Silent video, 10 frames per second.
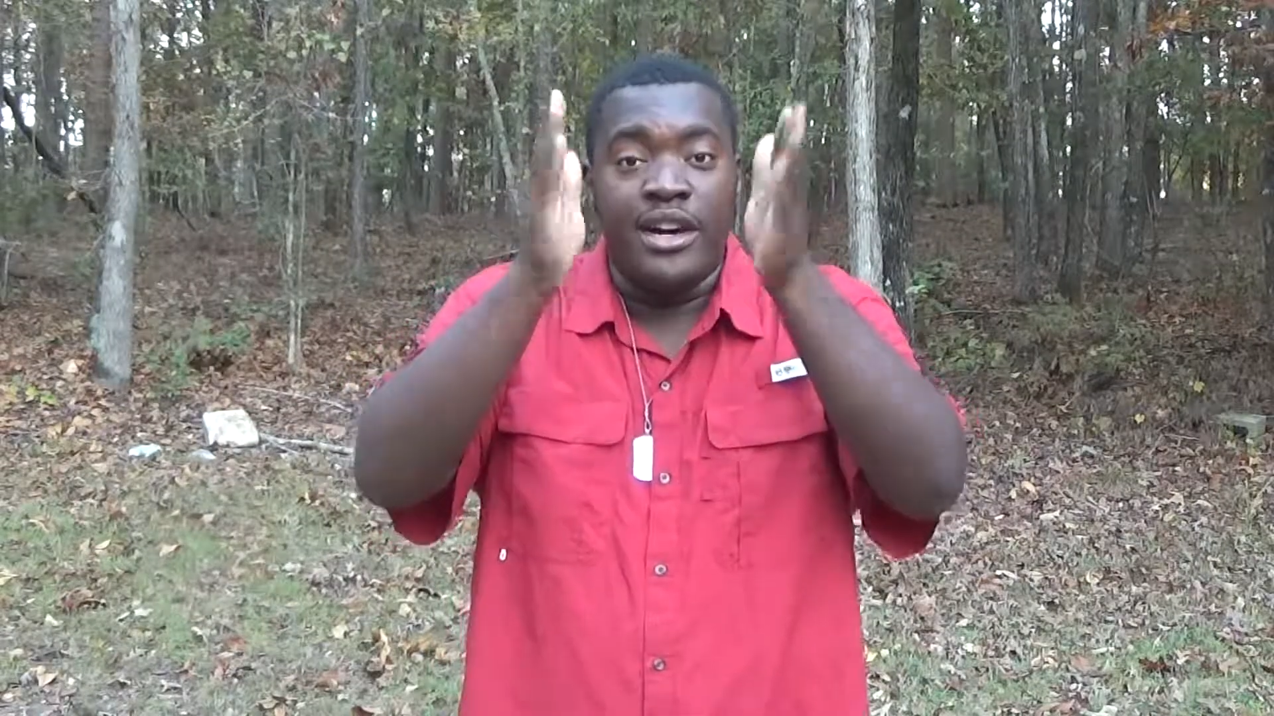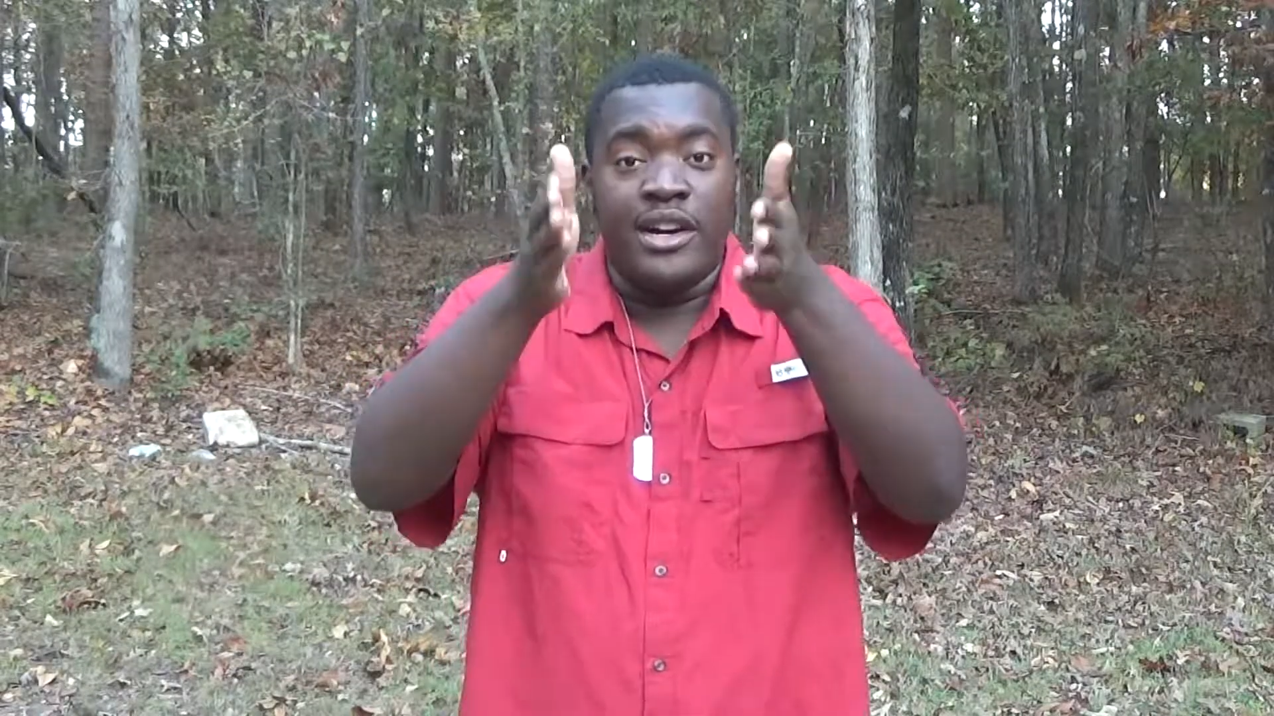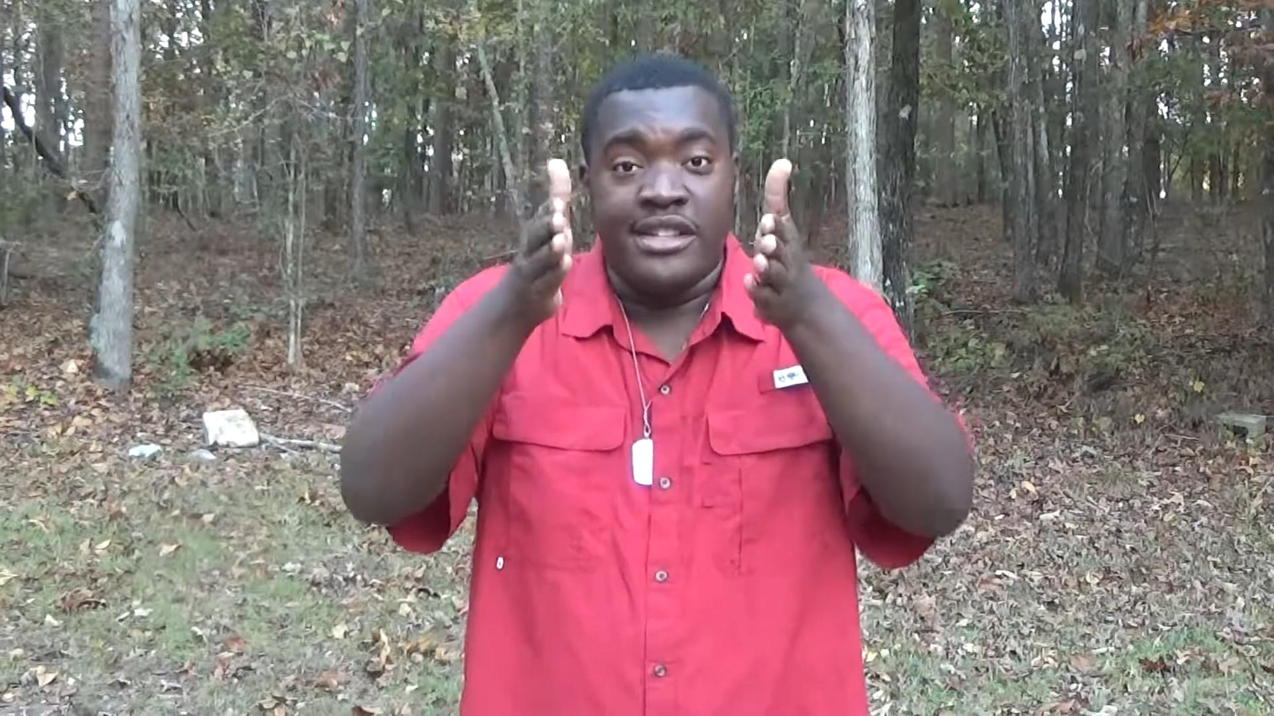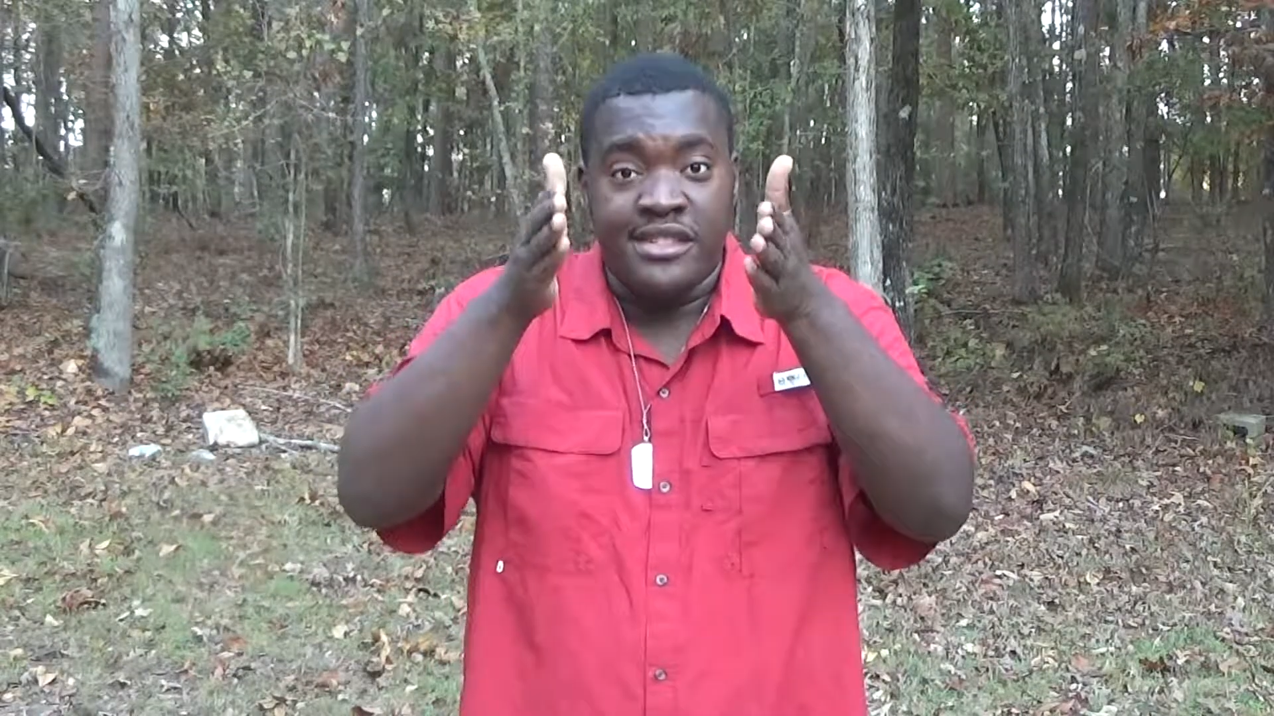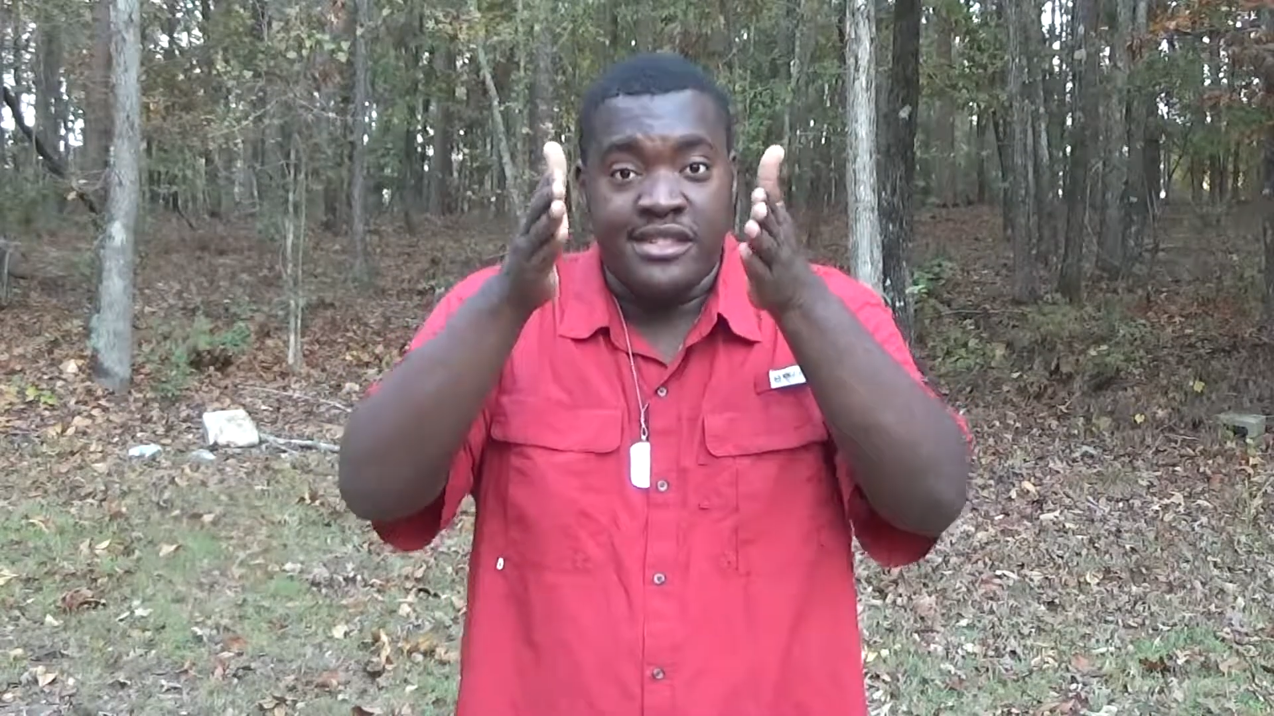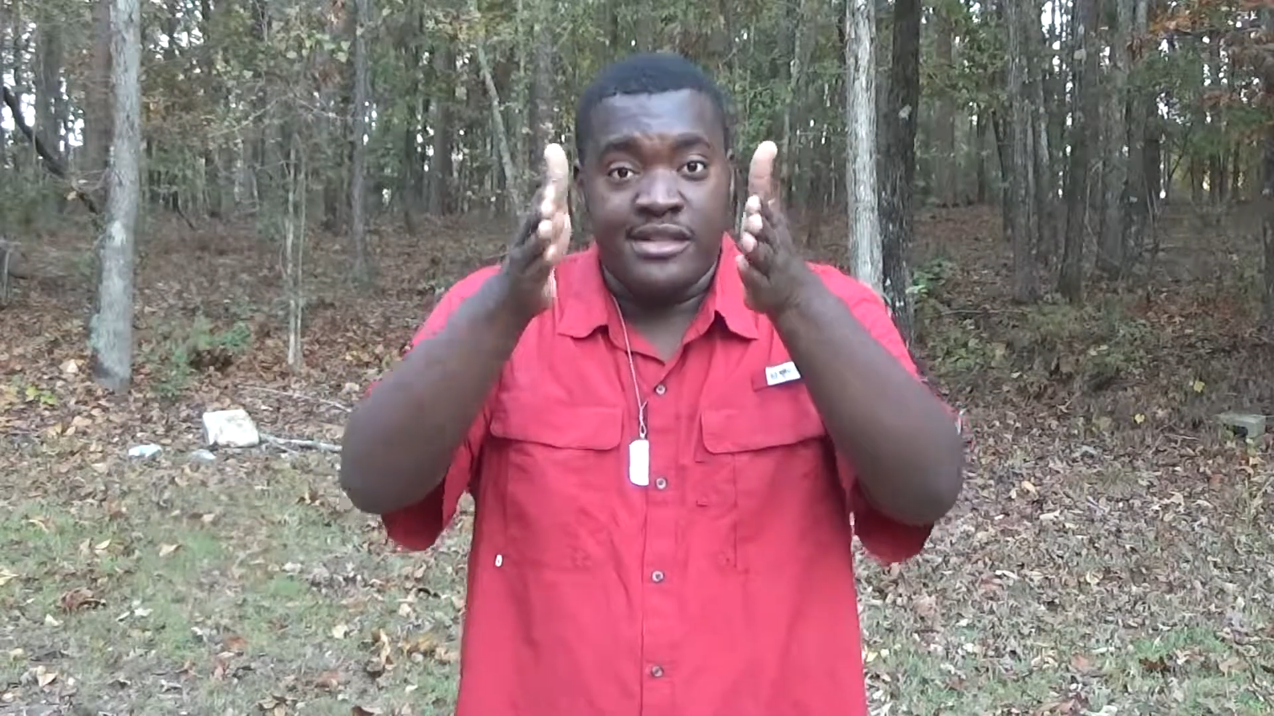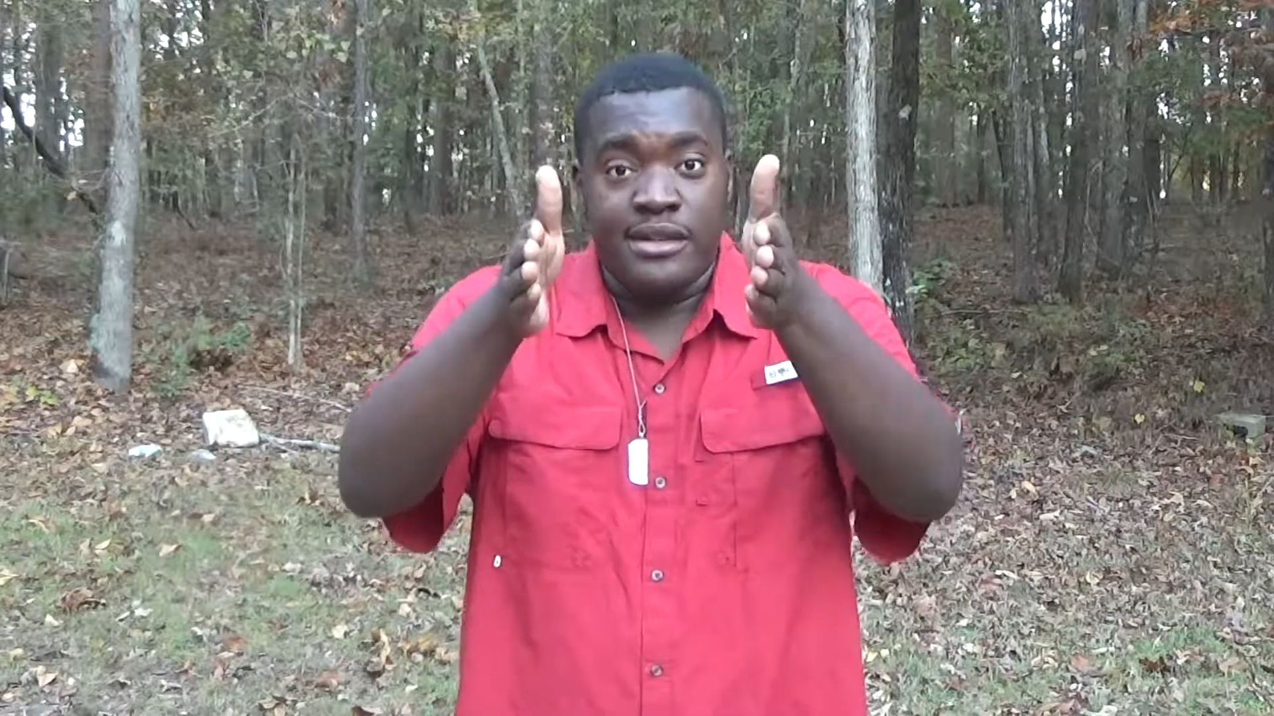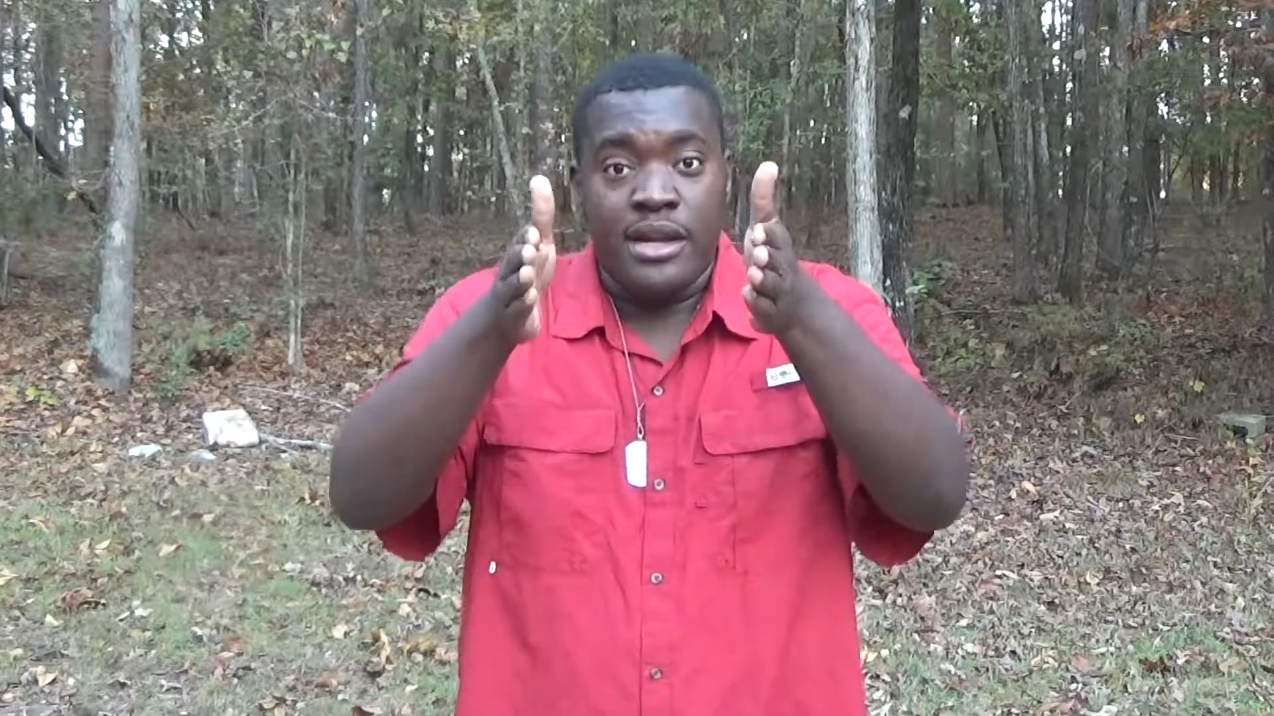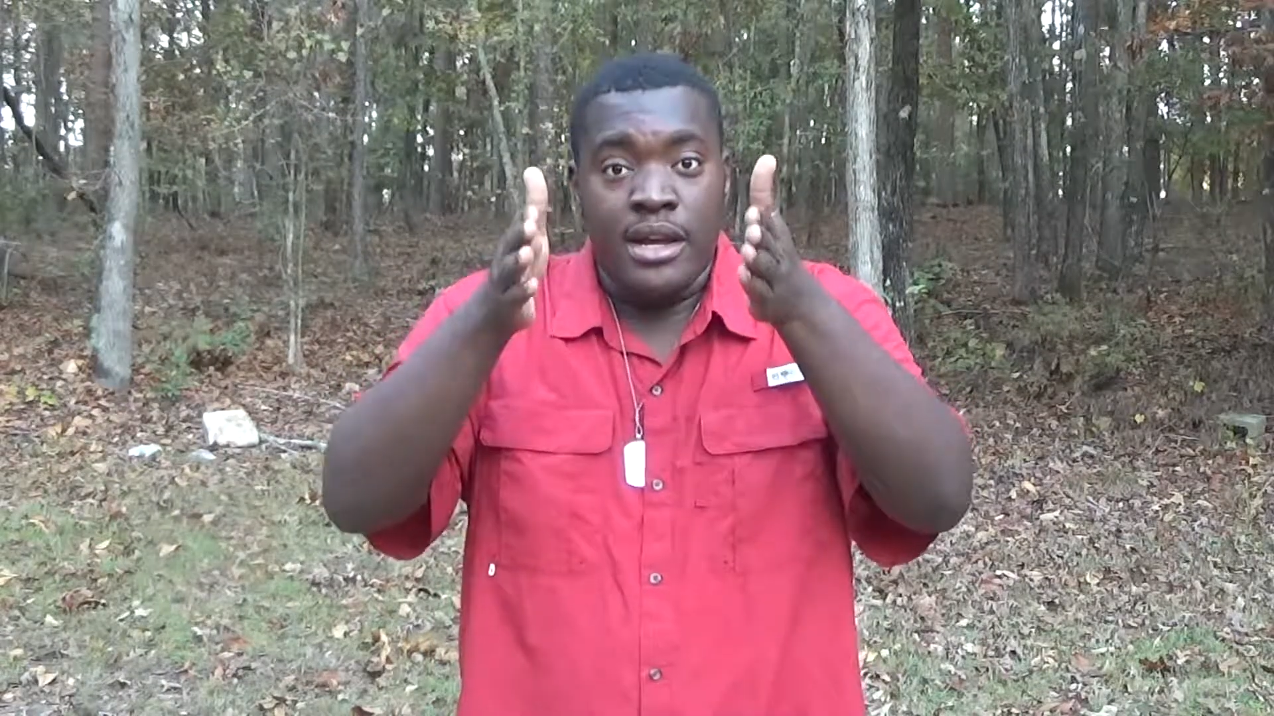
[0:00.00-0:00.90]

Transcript: us.